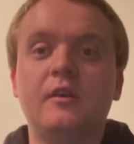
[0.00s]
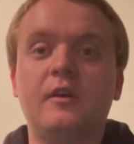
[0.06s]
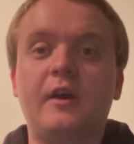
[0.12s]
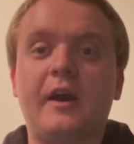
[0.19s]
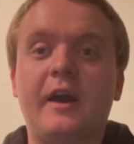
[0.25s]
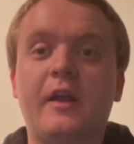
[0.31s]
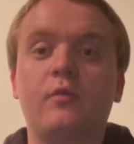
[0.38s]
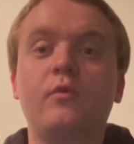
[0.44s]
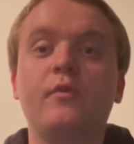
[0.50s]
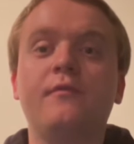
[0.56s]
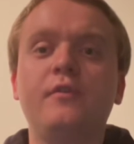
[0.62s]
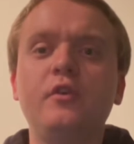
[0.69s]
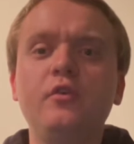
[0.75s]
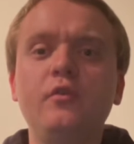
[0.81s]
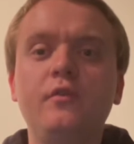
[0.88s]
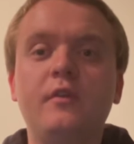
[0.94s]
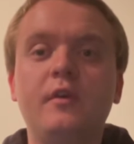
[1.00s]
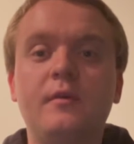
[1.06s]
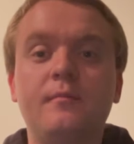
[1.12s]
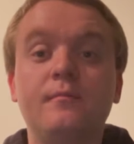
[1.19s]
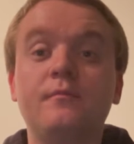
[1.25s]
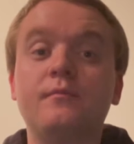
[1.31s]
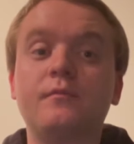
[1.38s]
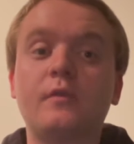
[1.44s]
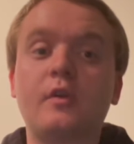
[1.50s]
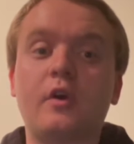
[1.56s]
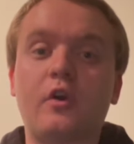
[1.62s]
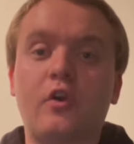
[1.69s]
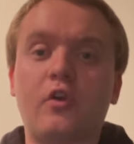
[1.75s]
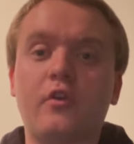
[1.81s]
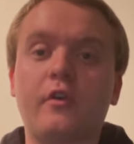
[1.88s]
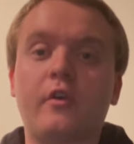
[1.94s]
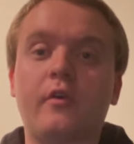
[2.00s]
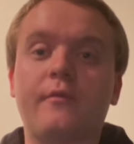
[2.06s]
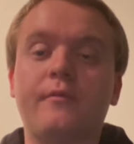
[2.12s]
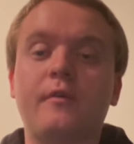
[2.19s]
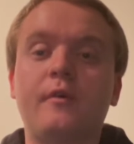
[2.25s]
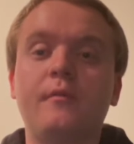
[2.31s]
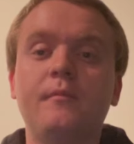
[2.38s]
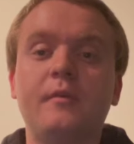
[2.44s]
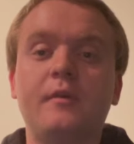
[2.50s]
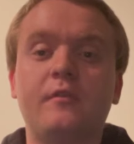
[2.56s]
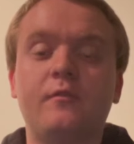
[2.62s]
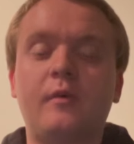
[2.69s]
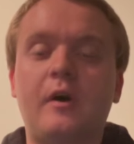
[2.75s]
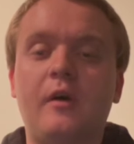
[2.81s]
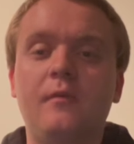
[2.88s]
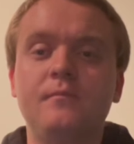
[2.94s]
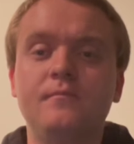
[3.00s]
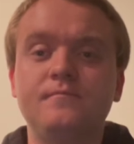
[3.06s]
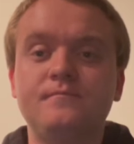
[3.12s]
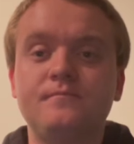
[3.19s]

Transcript: I had reviewed the earlier film as well,